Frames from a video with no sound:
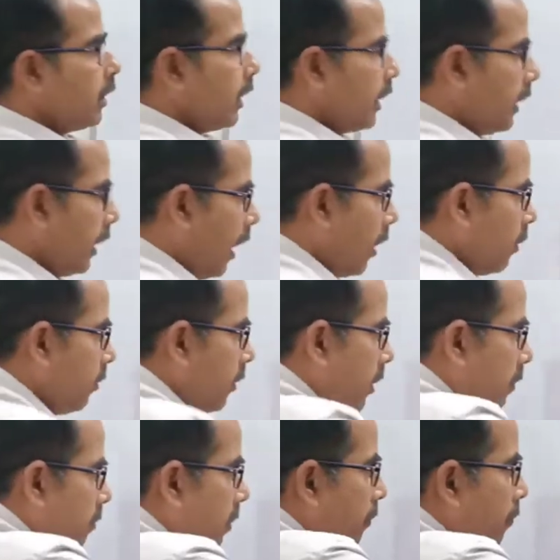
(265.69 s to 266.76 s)
Now,
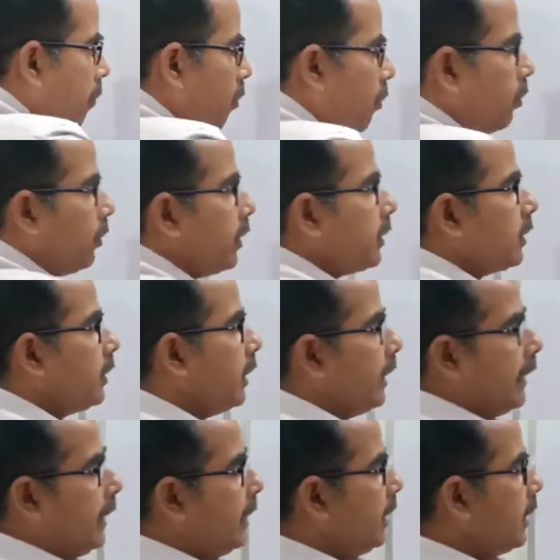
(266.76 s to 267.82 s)
before know the
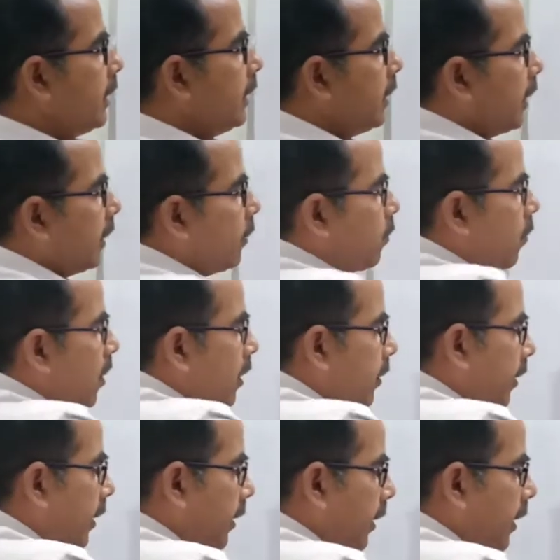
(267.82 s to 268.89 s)
linear and
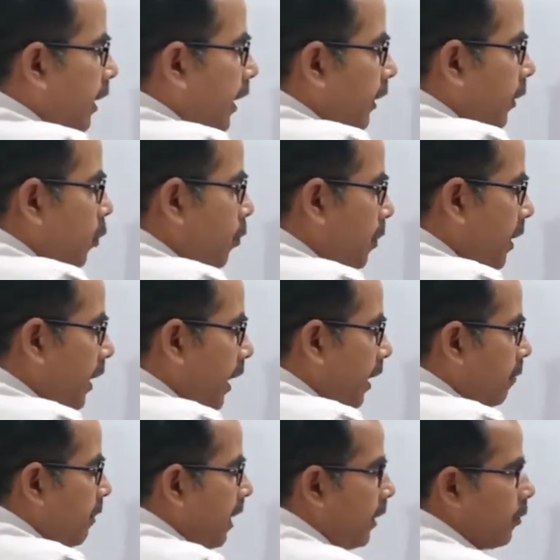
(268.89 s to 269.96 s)
quadratic and cubic and
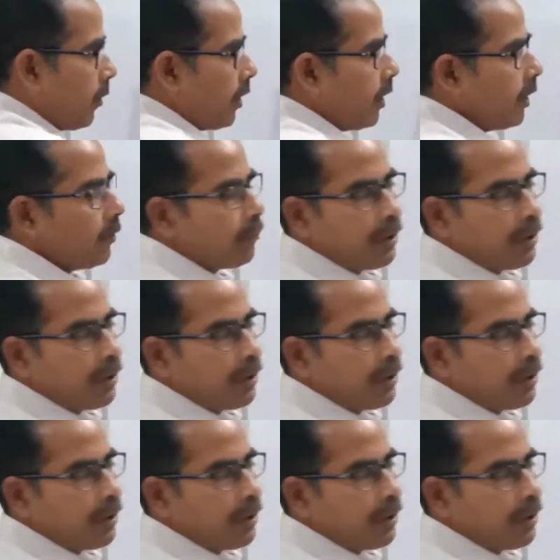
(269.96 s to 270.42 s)
biquadratic,